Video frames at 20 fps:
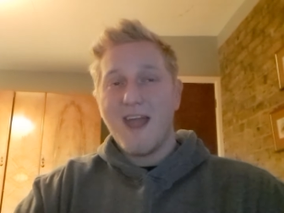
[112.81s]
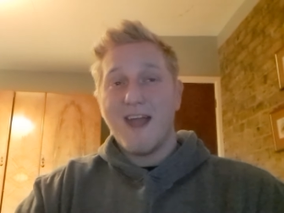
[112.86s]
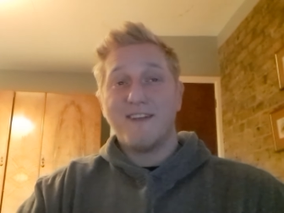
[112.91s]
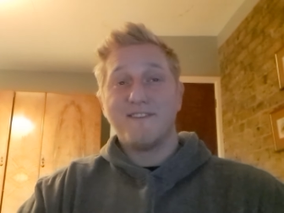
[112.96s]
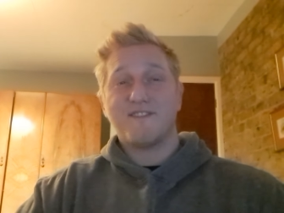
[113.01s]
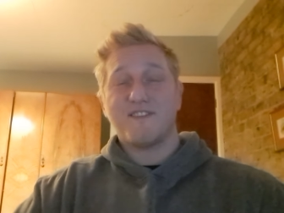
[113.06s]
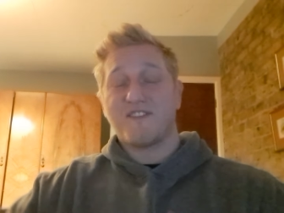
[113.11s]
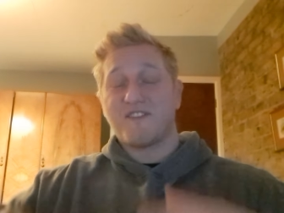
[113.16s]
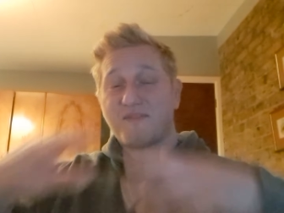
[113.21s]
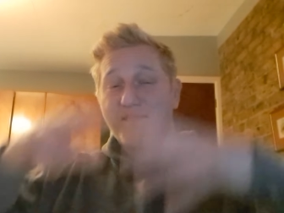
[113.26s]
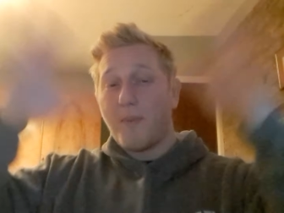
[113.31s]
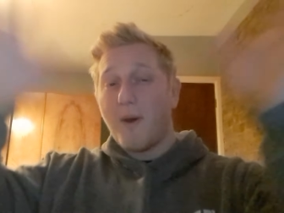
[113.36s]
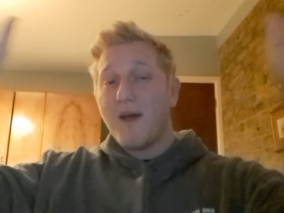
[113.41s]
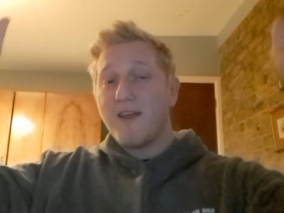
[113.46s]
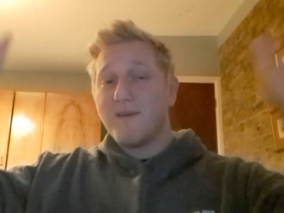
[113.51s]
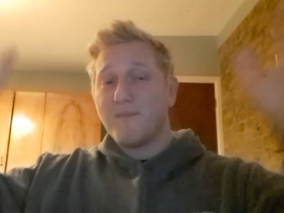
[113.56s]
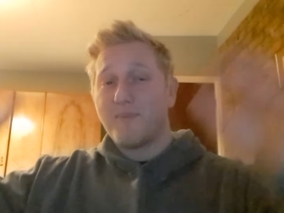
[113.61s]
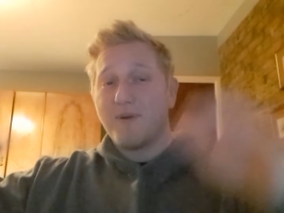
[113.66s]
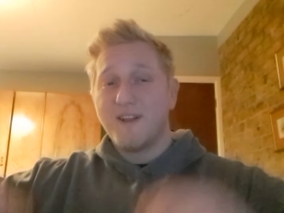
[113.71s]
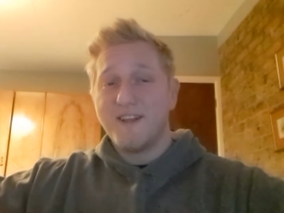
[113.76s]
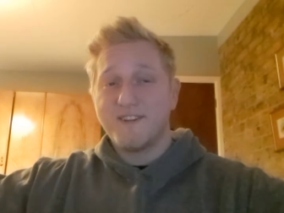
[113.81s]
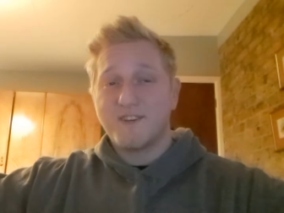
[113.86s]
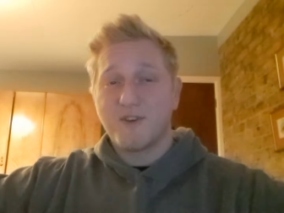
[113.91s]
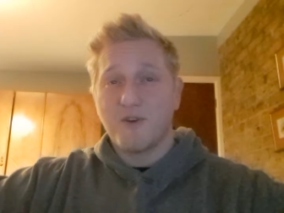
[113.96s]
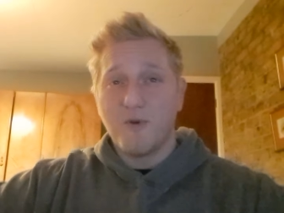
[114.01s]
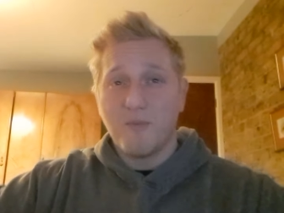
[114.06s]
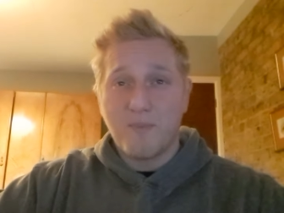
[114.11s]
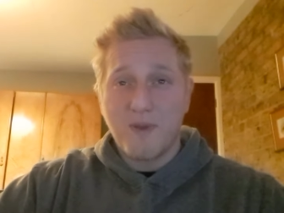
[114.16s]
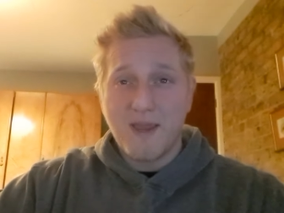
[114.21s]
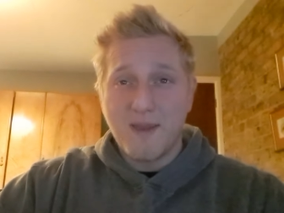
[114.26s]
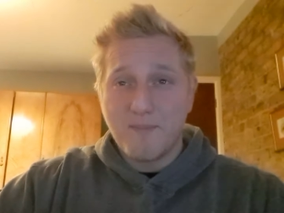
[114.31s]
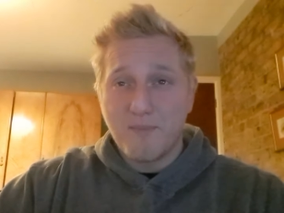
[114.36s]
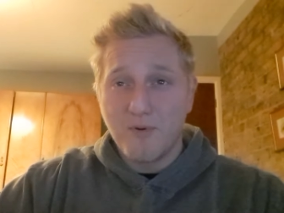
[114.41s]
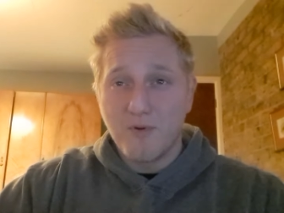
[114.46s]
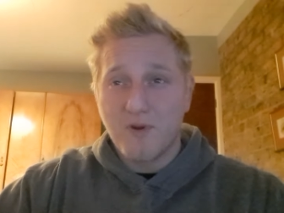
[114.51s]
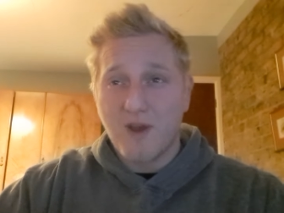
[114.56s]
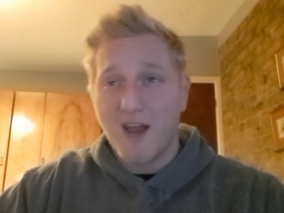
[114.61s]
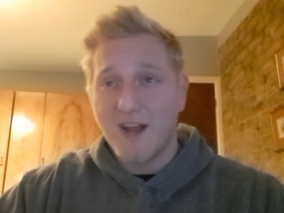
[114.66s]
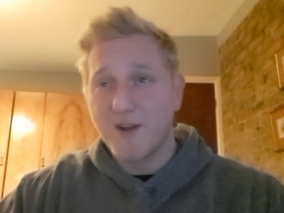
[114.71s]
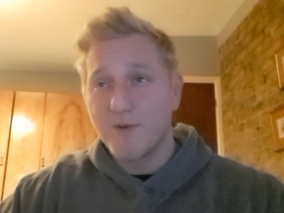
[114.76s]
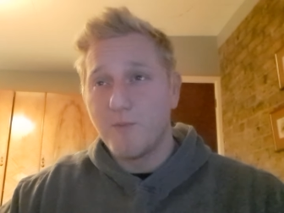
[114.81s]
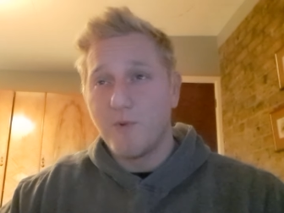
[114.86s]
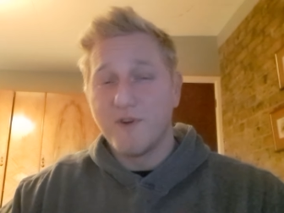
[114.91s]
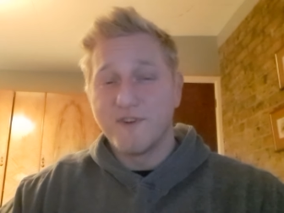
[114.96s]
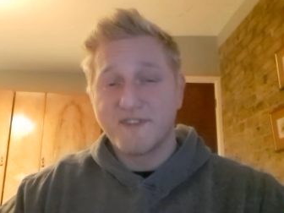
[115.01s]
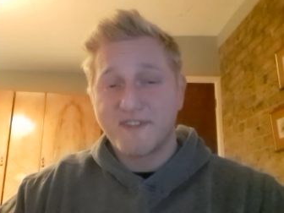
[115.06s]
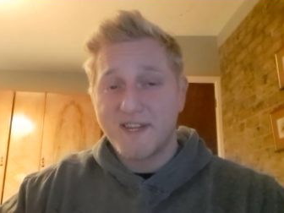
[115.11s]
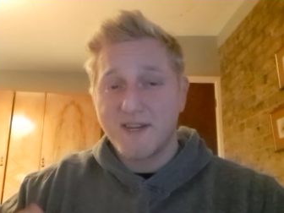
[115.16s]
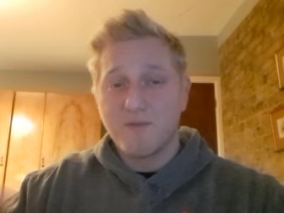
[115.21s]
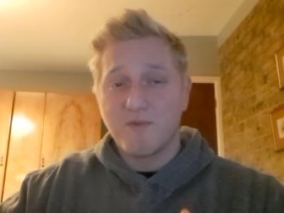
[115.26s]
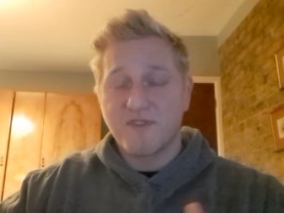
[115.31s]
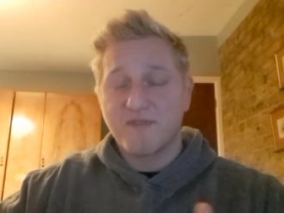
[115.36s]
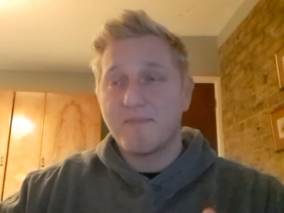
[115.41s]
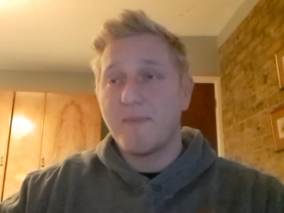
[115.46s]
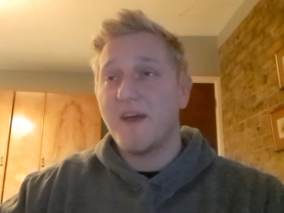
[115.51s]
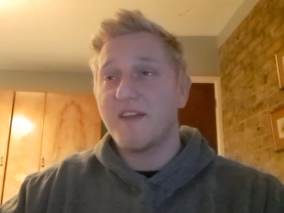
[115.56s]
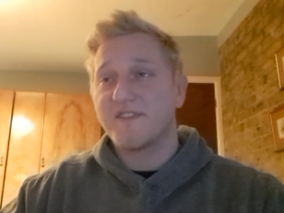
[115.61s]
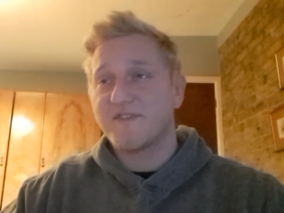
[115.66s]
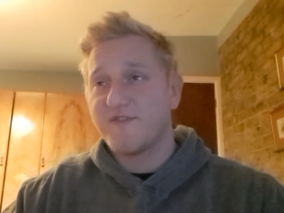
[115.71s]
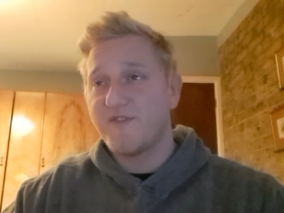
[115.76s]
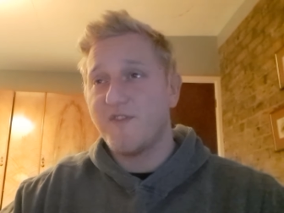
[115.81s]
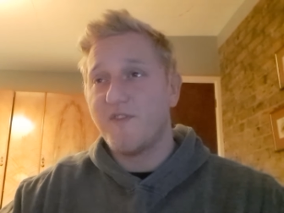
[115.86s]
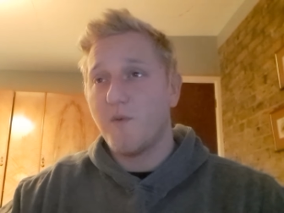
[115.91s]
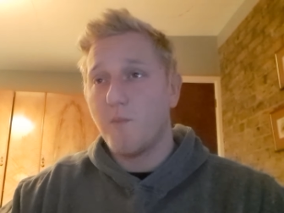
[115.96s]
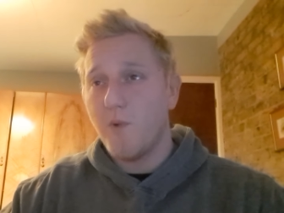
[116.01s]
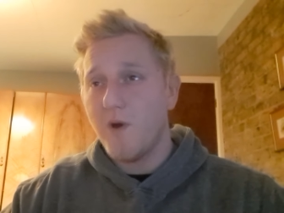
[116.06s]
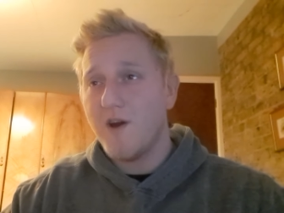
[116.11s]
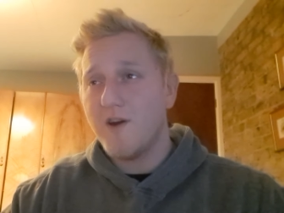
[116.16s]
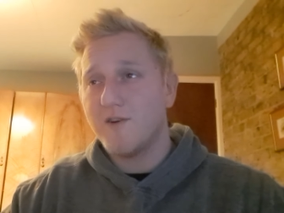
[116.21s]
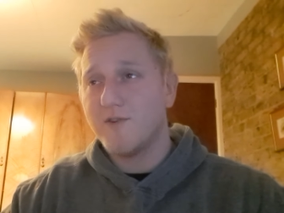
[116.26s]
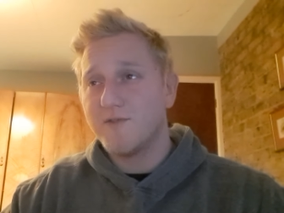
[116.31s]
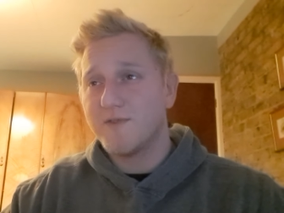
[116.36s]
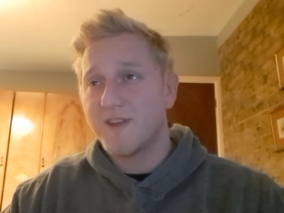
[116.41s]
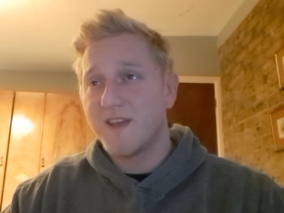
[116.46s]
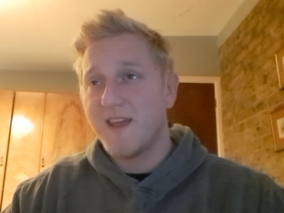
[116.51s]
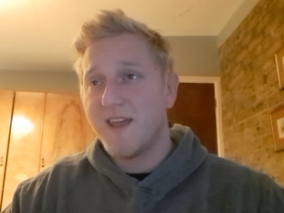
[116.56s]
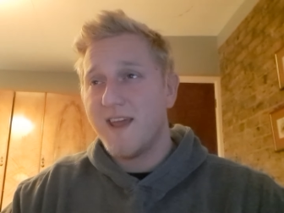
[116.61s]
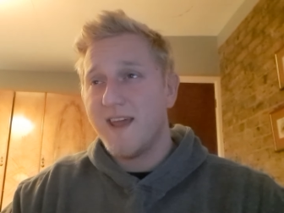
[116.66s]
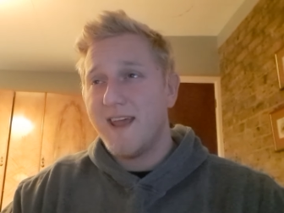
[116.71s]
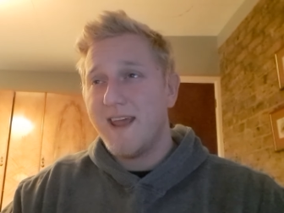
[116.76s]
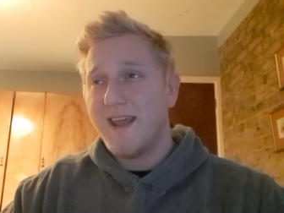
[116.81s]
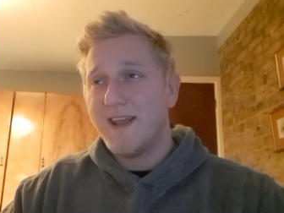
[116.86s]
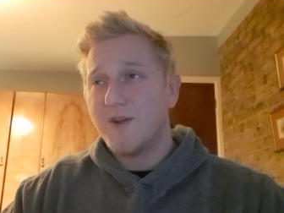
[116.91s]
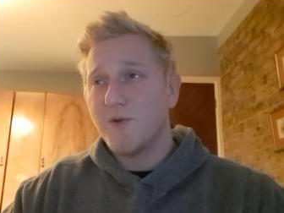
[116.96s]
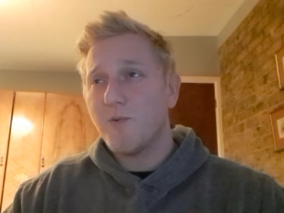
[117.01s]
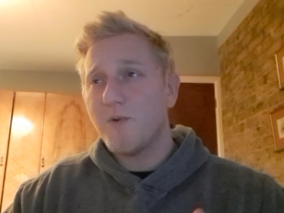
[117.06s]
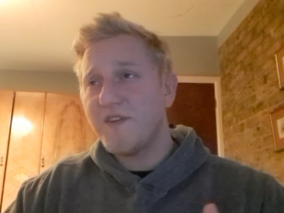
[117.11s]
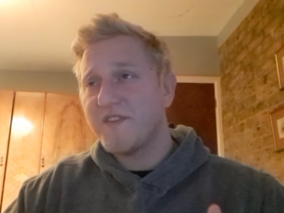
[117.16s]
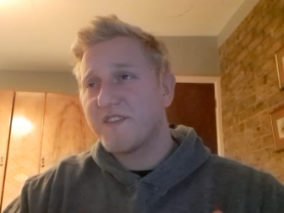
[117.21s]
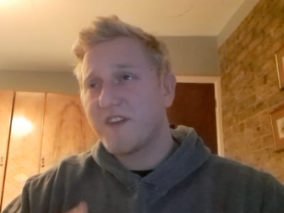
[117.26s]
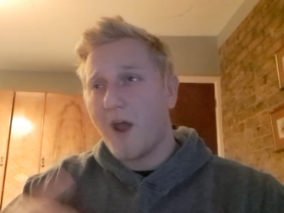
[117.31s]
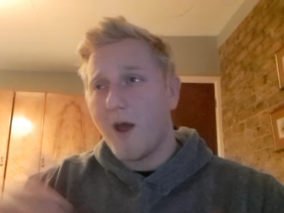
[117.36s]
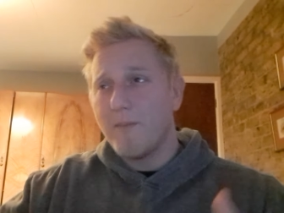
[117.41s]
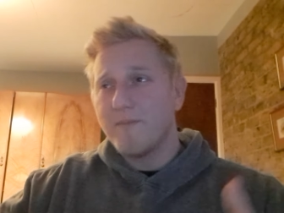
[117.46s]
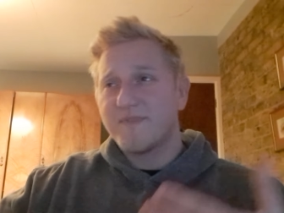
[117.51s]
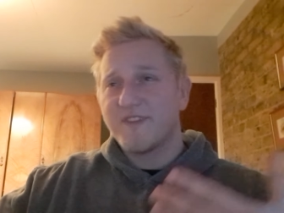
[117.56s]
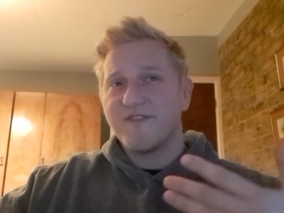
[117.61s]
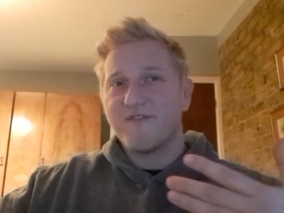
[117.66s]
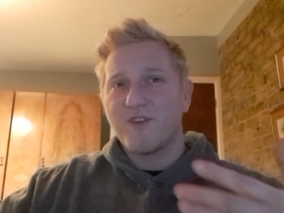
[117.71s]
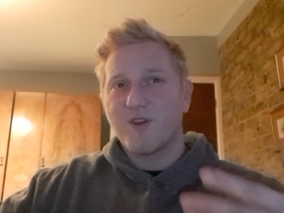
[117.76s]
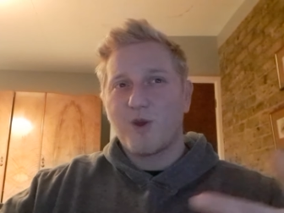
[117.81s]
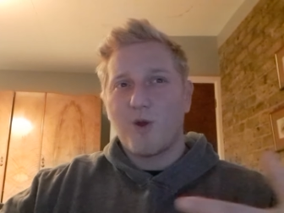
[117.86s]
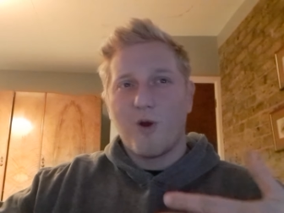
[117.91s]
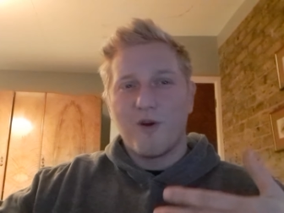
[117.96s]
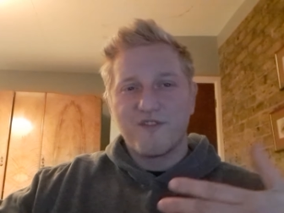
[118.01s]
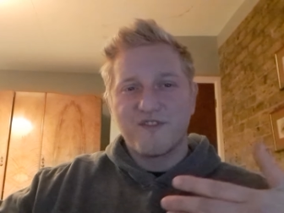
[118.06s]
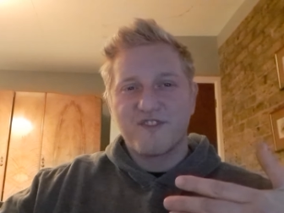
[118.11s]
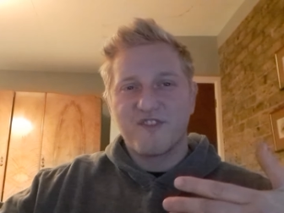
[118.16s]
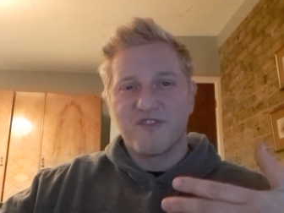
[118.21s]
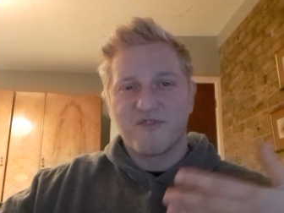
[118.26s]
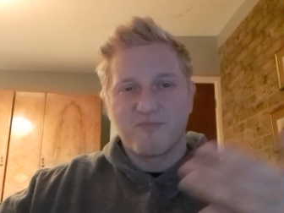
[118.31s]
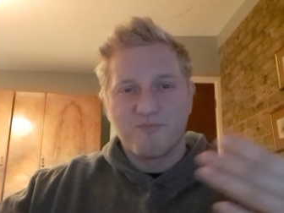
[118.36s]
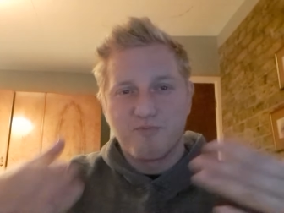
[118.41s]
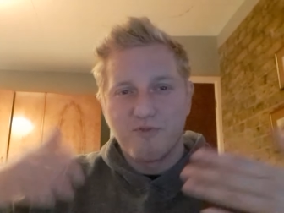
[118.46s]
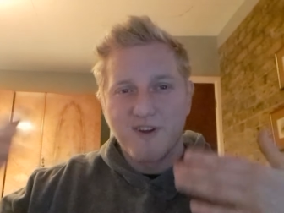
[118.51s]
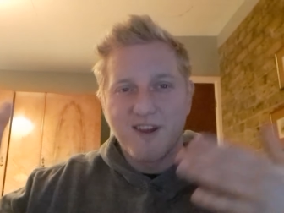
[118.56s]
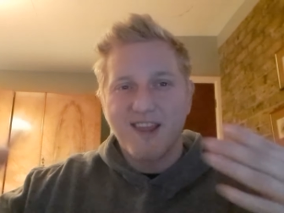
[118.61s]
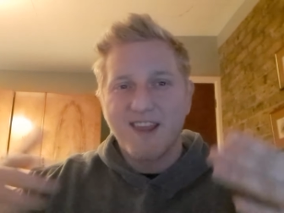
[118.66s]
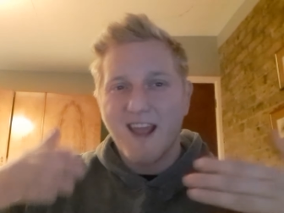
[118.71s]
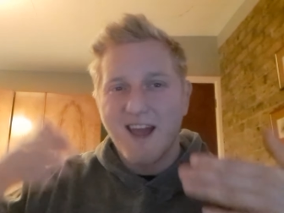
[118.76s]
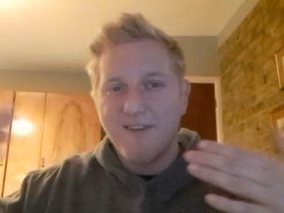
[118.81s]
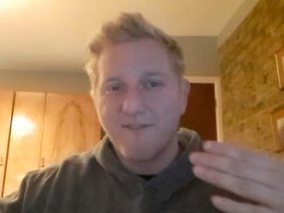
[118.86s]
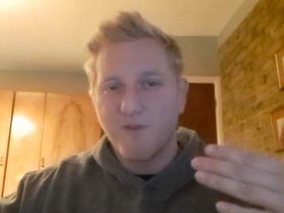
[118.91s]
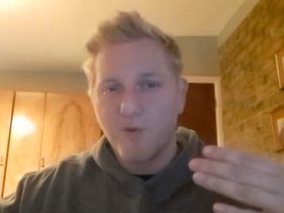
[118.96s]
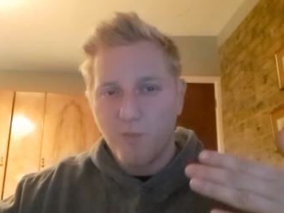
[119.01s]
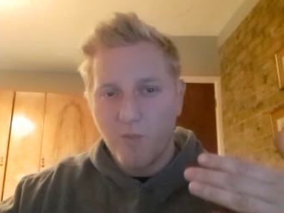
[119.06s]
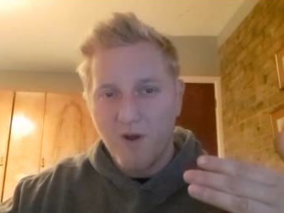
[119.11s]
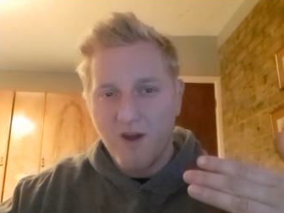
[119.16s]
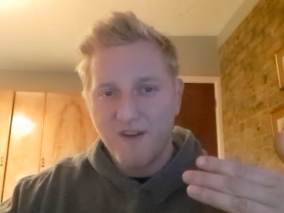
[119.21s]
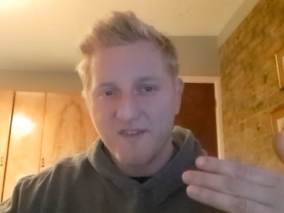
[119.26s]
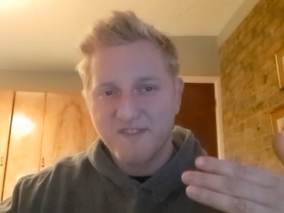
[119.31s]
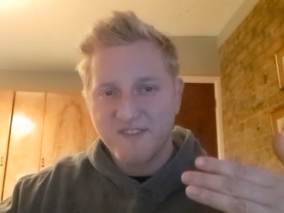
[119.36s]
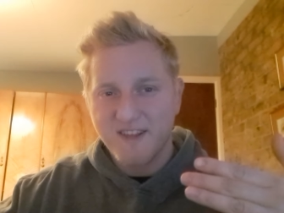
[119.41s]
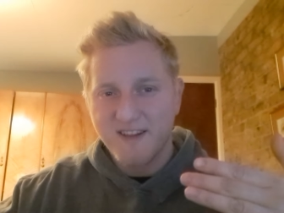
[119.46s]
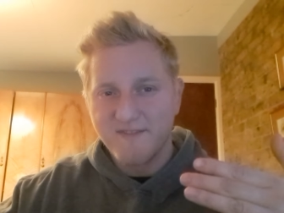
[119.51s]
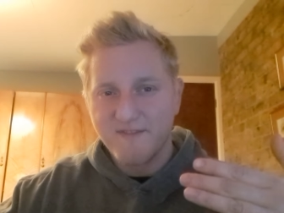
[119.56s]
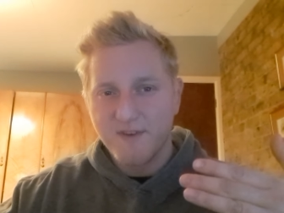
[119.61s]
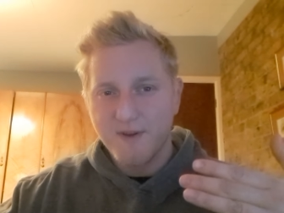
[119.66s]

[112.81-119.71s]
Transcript: And despite political people kind of wanting what's best for the world, it always comes at the cost of bringing out the worst in